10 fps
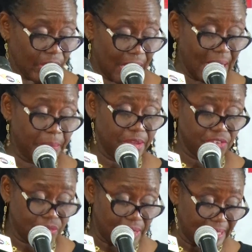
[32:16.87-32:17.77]
Let me
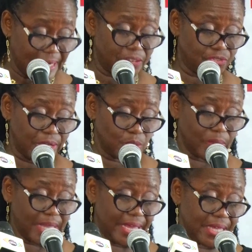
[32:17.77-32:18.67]
illustrate with
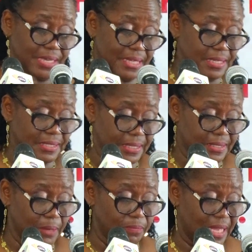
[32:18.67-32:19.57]
the e-justice
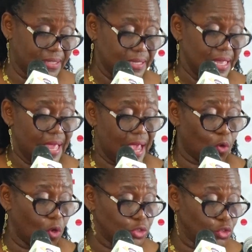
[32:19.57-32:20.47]
system that a
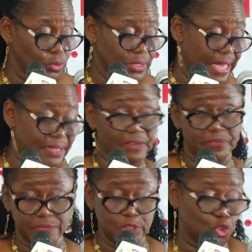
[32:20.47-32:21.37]
court user in the
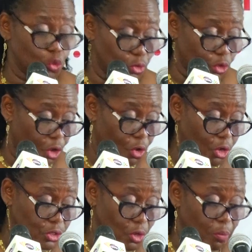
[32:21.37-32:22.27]
52 Law
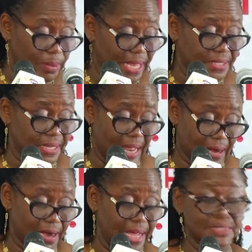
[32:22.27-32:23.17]
Court complex in
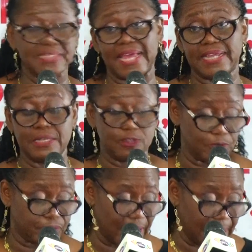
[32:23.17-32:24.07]
Accra is likely to
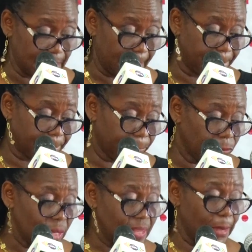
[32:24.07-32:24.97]
find.
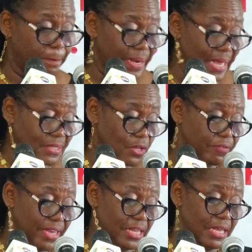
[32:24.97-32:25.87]
The pillars of
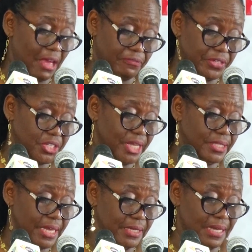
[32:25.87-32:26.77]
any efficient
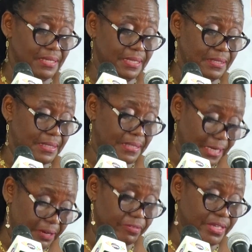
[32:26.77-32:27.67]
e-justice
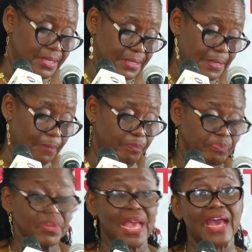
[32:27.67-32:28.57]
delivery system
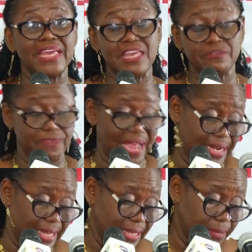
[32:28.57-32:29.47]
are
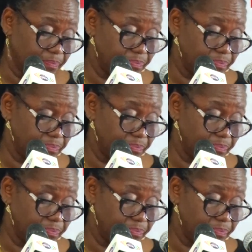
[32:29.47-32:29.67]
e-filing,